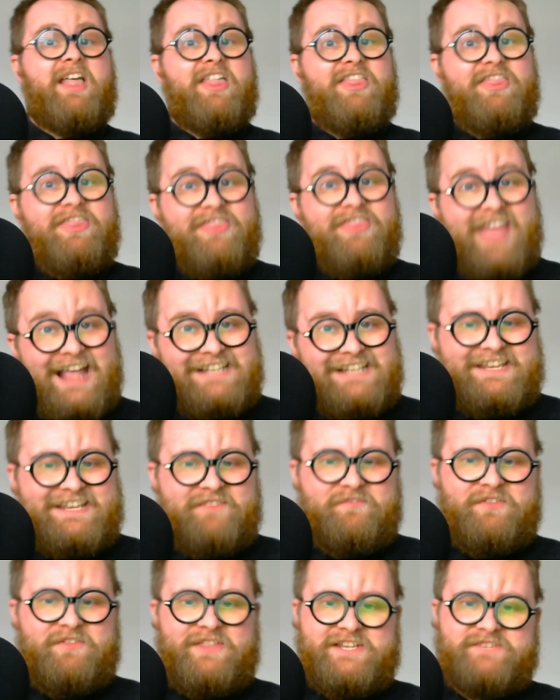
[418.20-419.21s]
that's
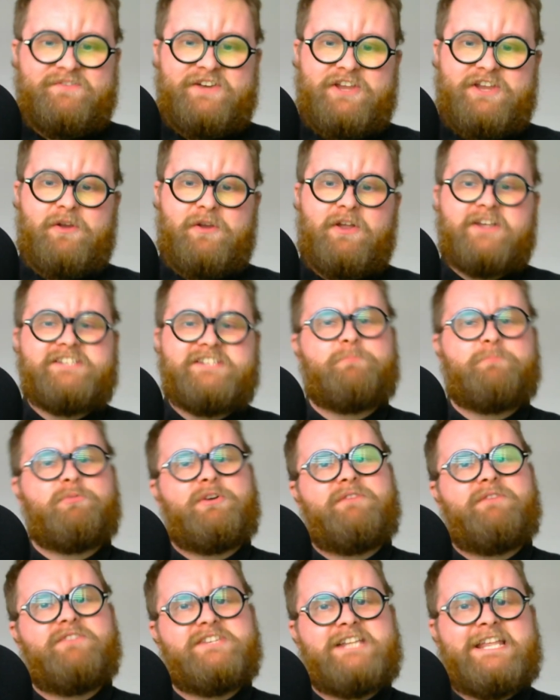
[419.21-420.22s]
it for this video. Like I said
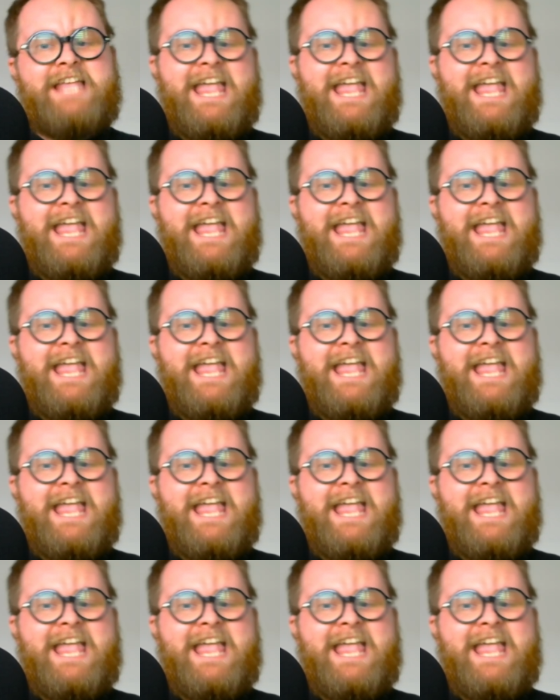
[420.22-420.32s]
previously,